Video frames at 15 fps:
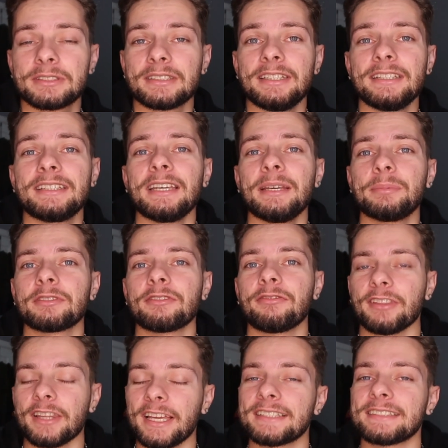he keeps
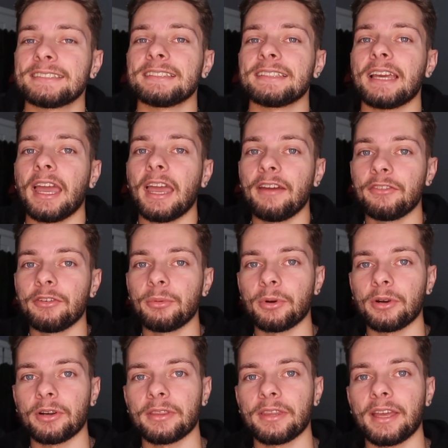flexing
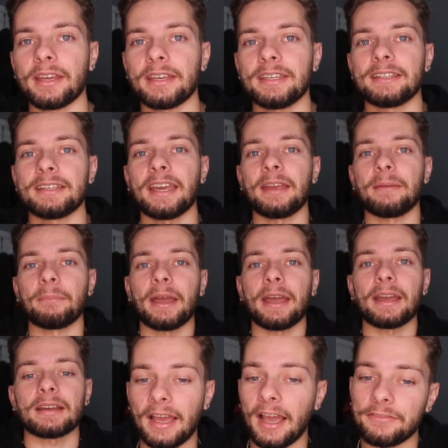everywhere that he came
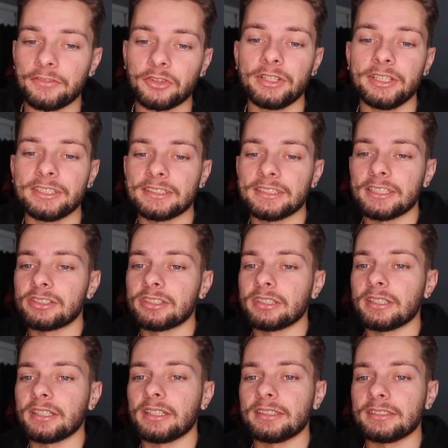back after he snitched
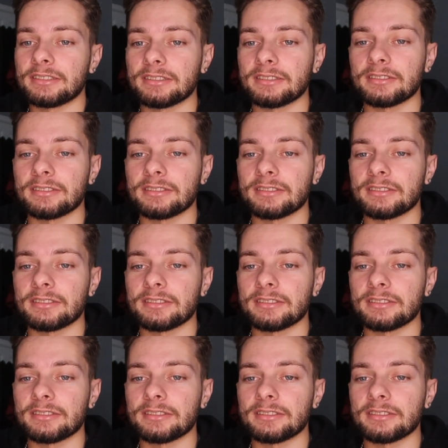and he